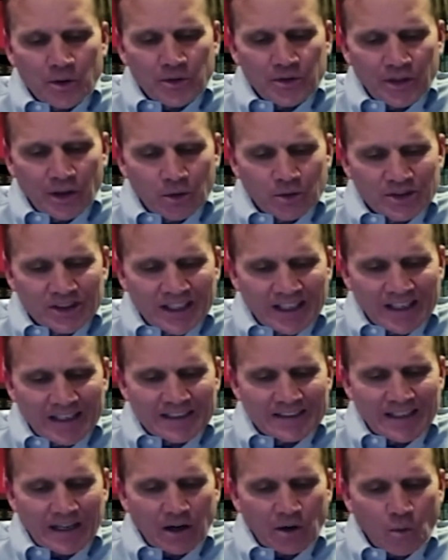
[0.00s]
with those
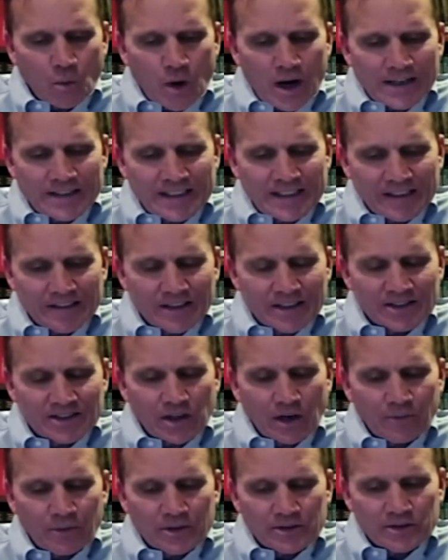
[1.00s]
things that are wanting in the
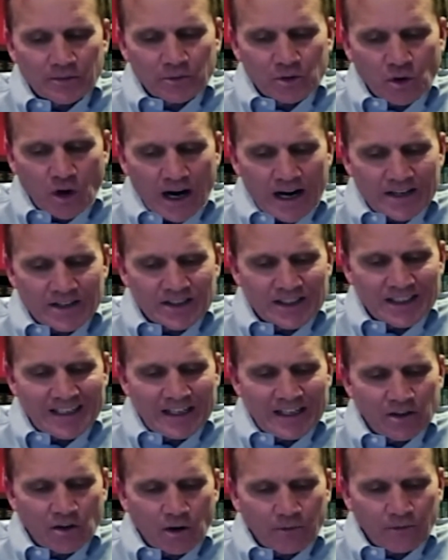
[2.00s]
sufferings of Christ
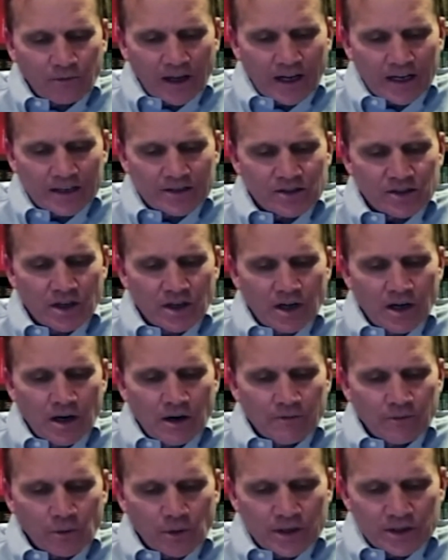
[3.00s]
in our flesh
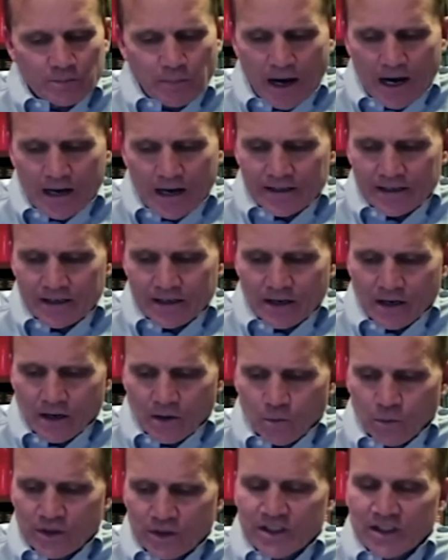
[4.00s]
for his body,
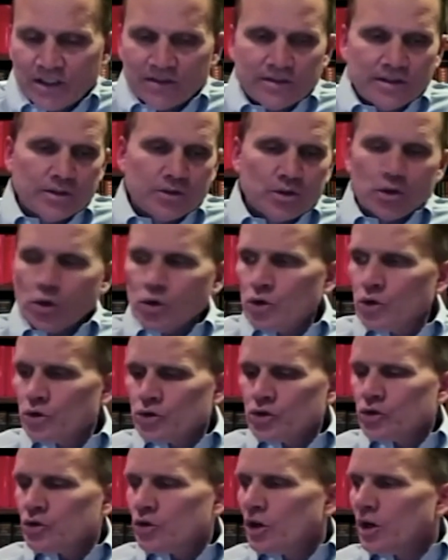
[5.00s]
which is the
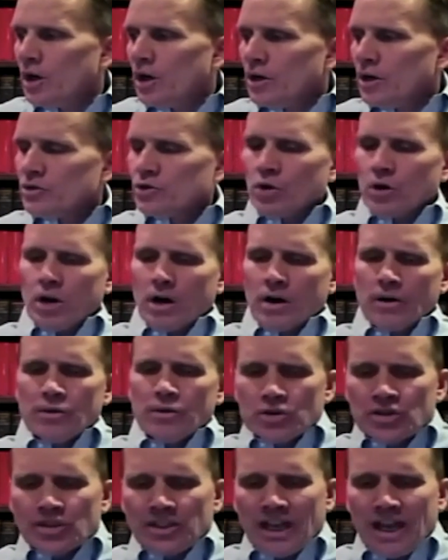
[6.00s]
church. So our
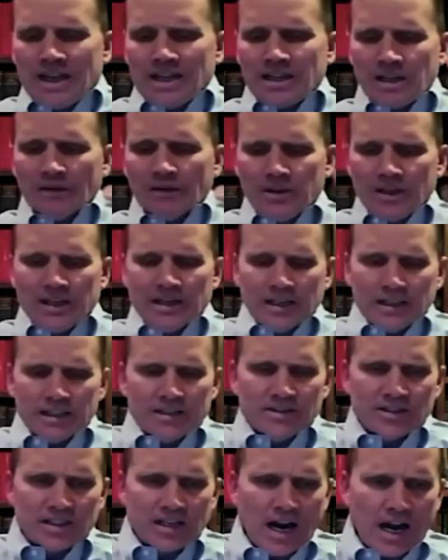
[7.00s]
understanding of an
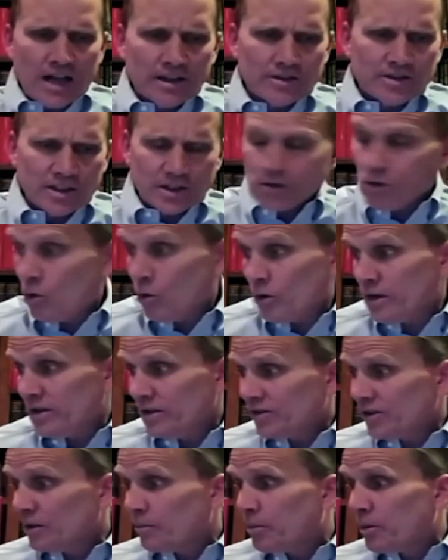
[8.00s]
ecclesiology, according,
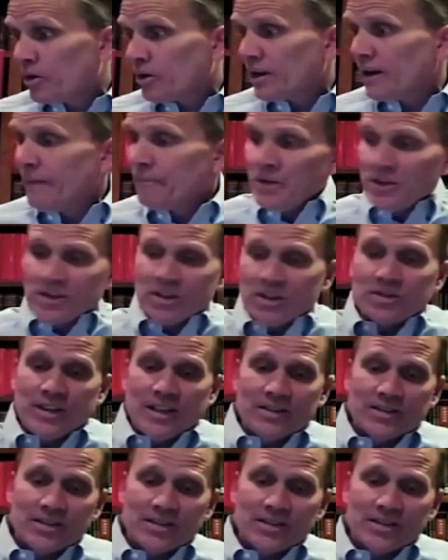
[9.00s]
this is a book, this is